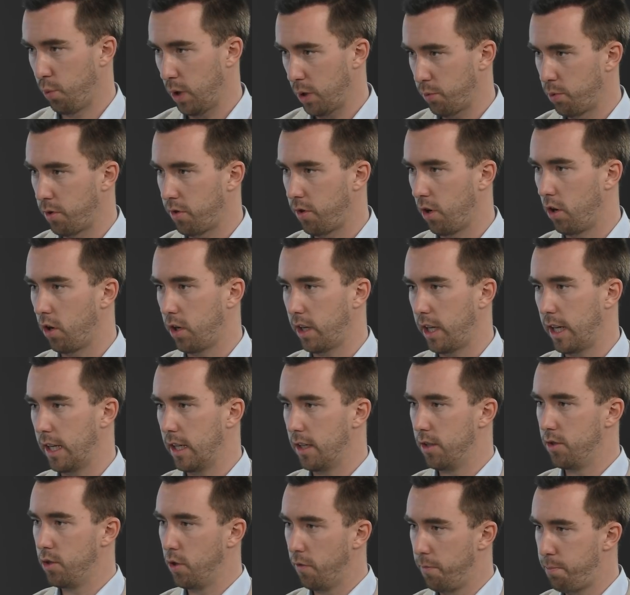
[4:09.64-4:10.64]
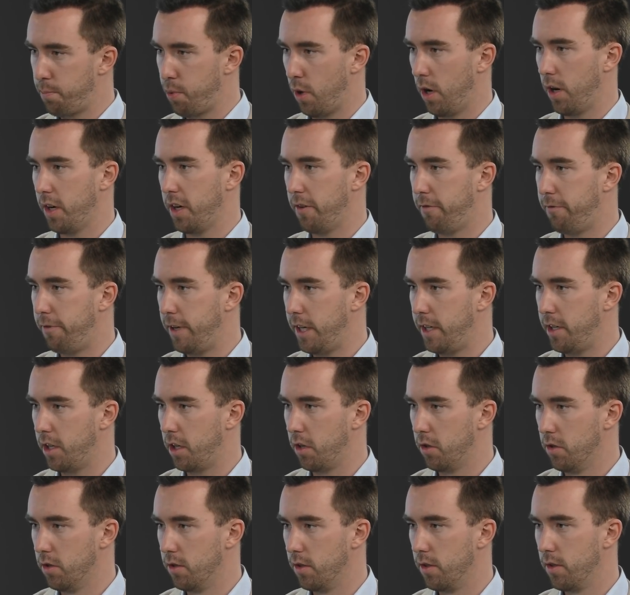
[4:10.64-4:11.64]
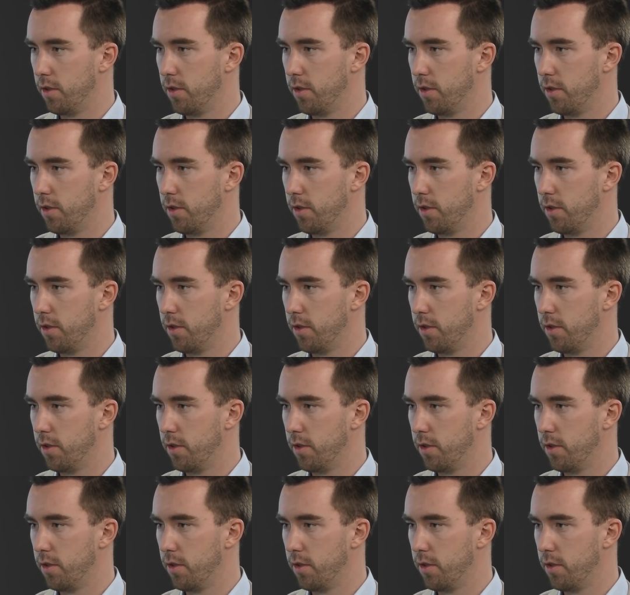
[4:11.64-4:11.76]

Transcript: what we're talking, you've brought a video.